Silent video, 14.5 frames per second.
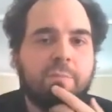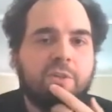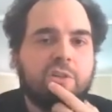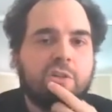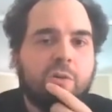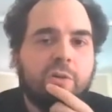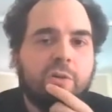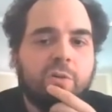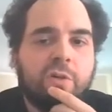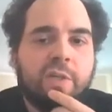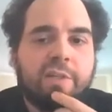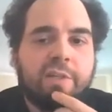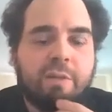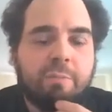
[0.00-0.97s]
Let me show
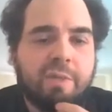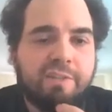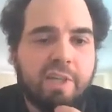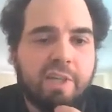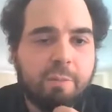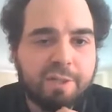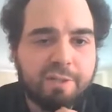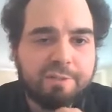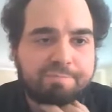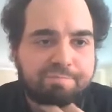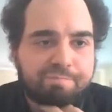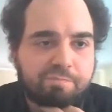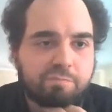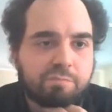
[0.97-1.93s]
you some examples.
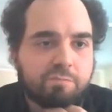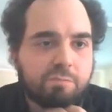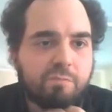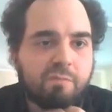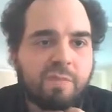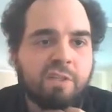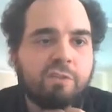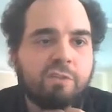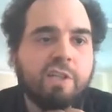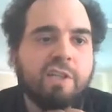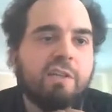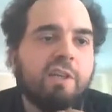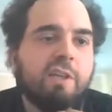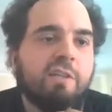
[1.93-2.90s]
So
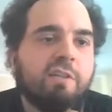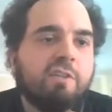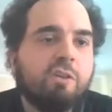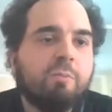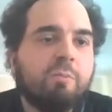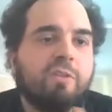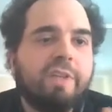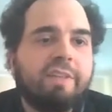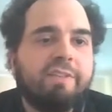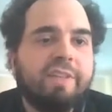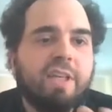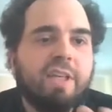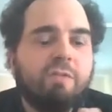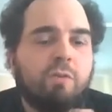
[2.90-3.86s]
in the terms of
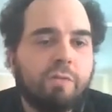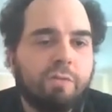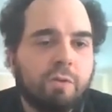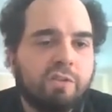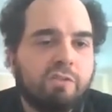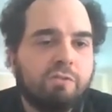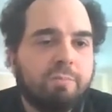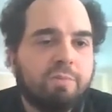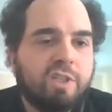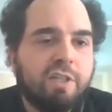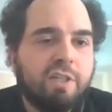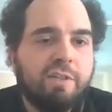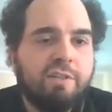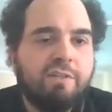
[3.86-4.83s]
extended workflow
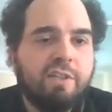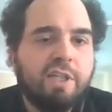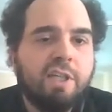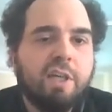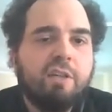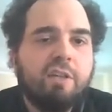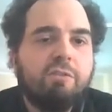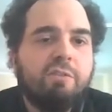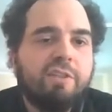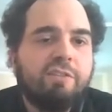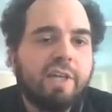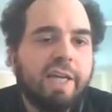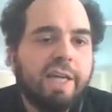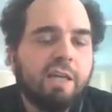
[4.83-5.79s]
description, here we see 3
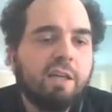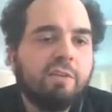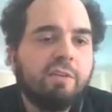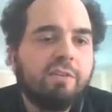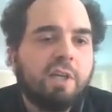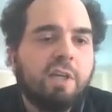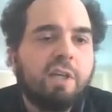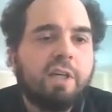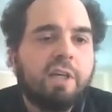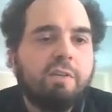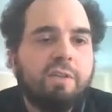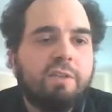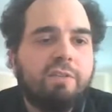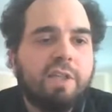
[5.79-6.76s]
cycles,
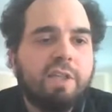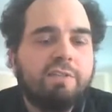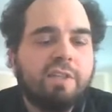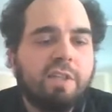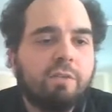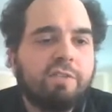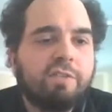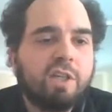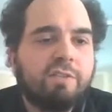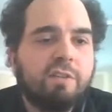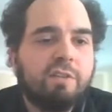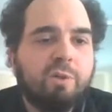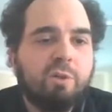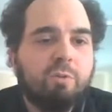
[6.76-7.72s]
and we see, instead of
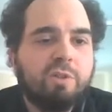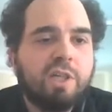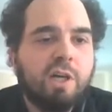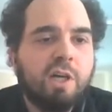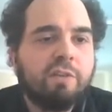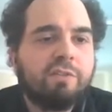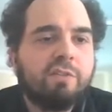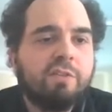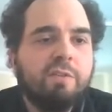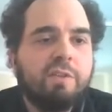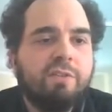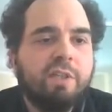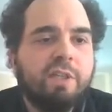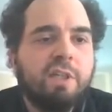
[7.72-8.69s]
just the blue tasks,
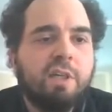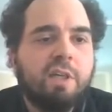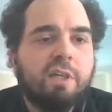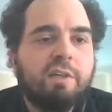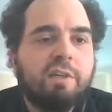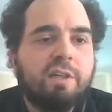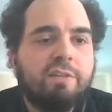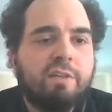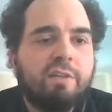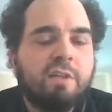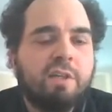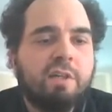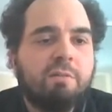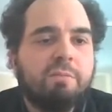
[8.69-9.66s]
we see these
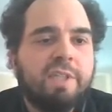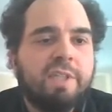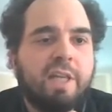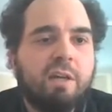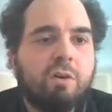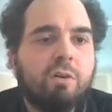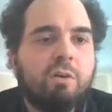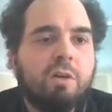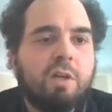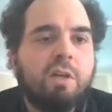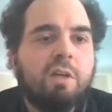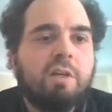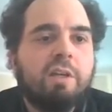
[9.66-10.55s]
yellow